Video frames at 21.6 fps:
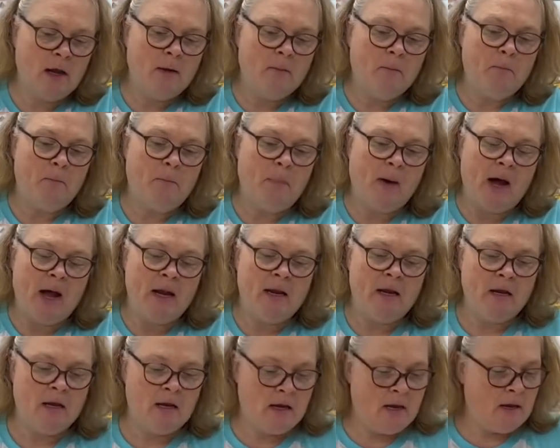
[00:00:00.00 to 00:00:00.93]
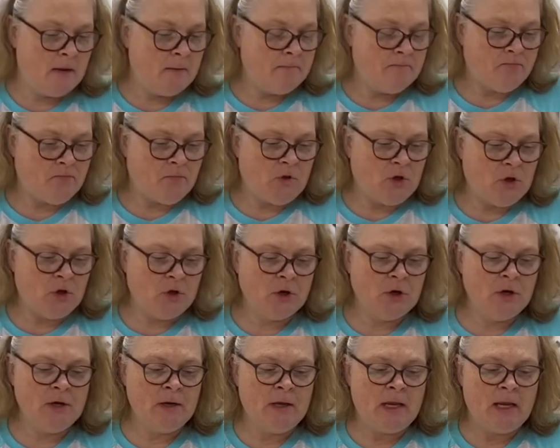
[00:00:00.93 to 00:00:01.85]
but you're
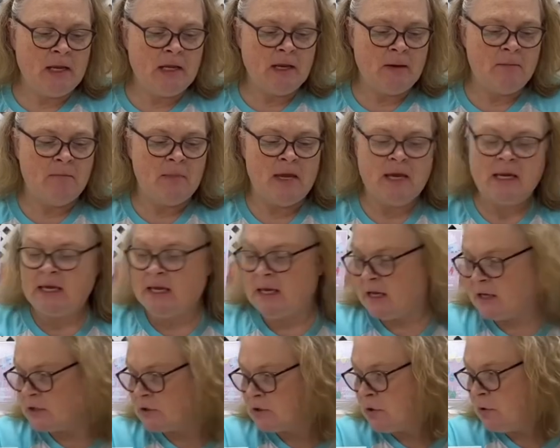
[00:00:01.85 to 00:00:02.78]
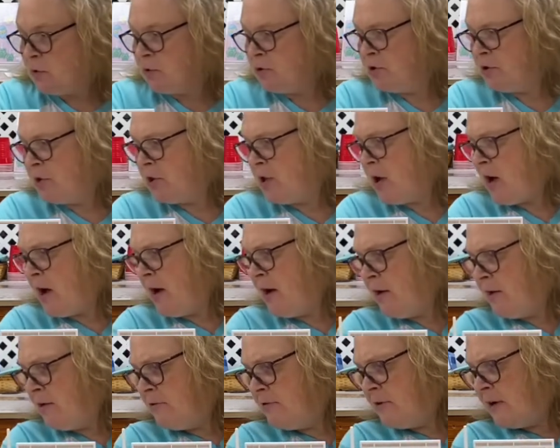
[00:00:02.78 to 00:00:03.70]
going to end up making a total
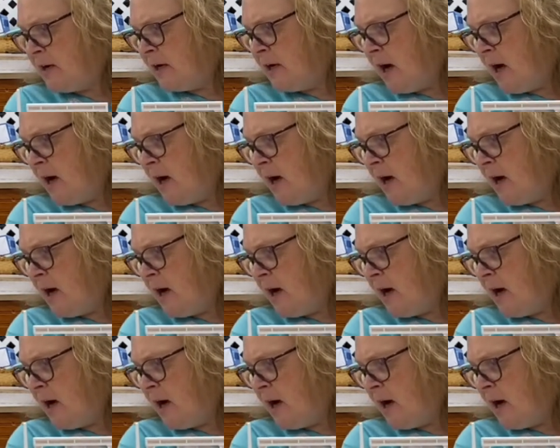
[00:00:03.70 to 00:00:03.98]
of